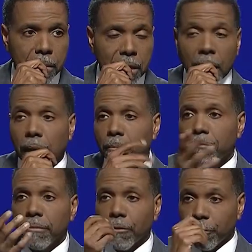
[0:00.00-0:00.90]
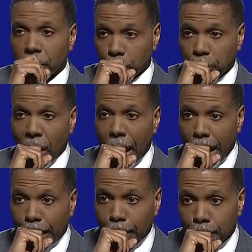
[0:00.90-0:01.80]
God, I'm, I'm full of
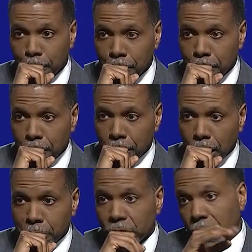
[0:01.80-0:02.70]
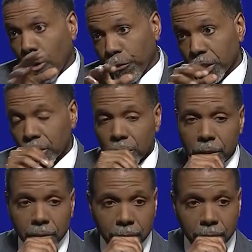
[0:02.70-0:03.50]
pride. I'm selfish.